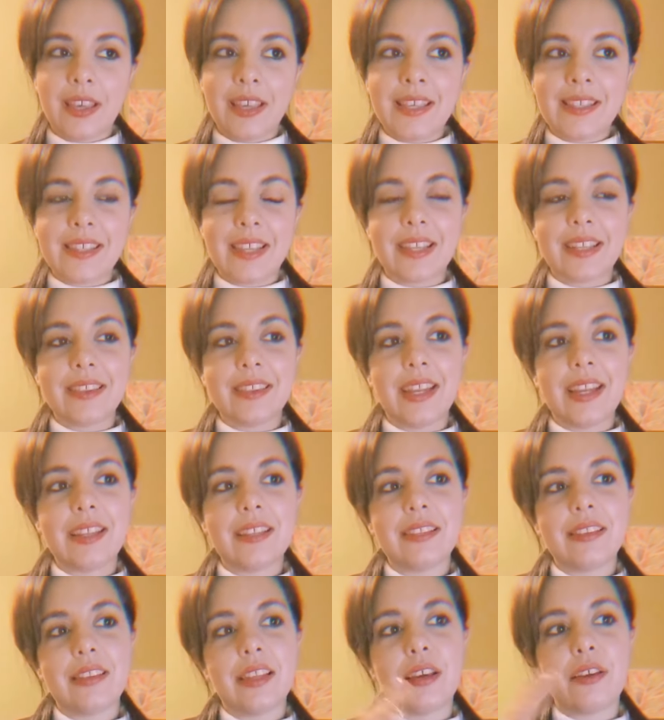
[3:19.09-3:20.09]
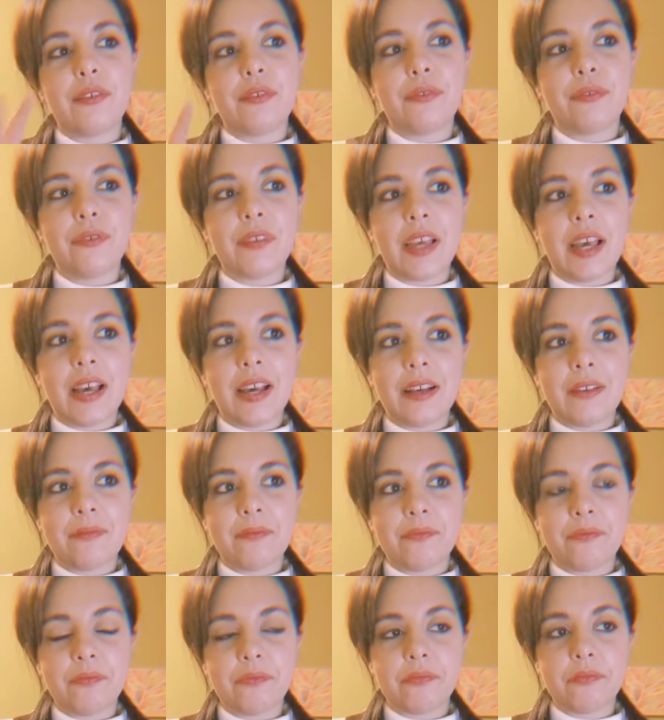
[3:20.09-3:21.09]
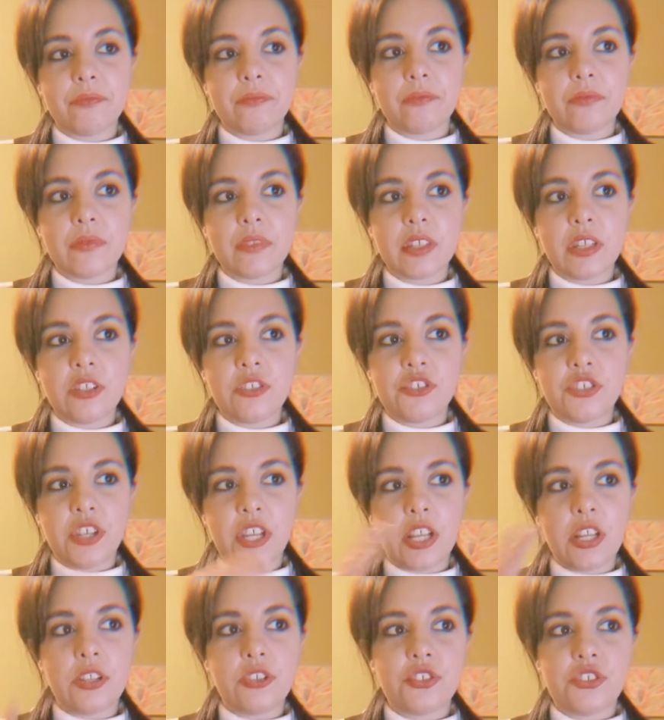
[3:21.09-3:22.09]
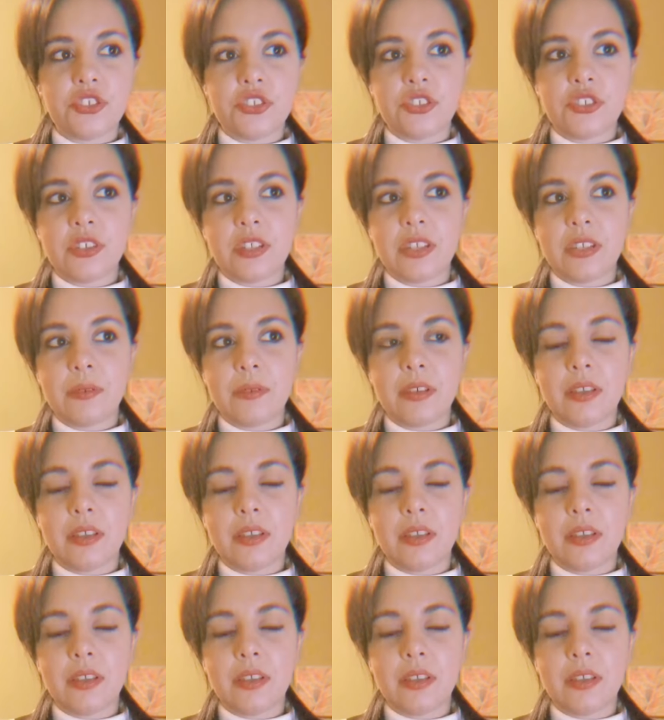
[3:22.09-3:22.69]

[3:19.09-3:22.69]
it's like let love change